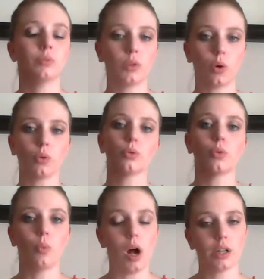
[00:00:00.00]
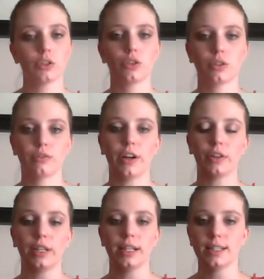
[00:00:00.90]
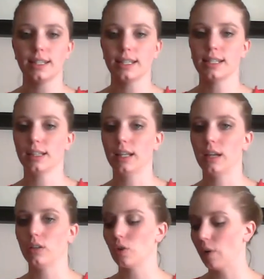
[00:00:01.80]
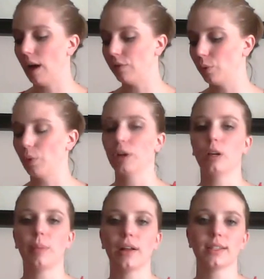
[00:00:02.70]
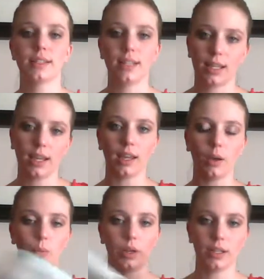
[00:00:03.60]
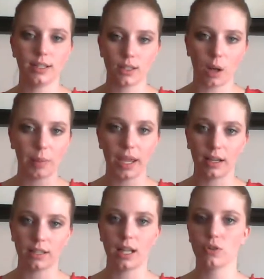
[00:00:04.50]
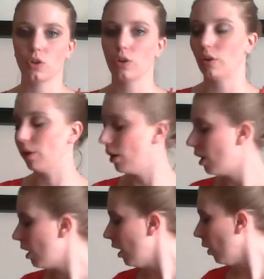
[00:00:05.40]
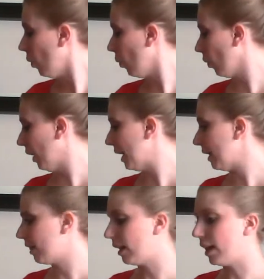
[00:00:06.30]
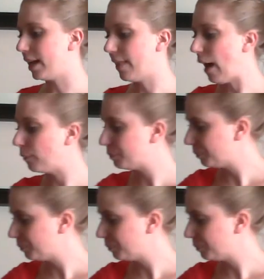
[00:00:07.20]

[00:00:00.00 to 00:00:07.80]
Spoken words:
go through the wash fairly consistently and don't have to worry about sneaking it when he's not paying attention or anything like that.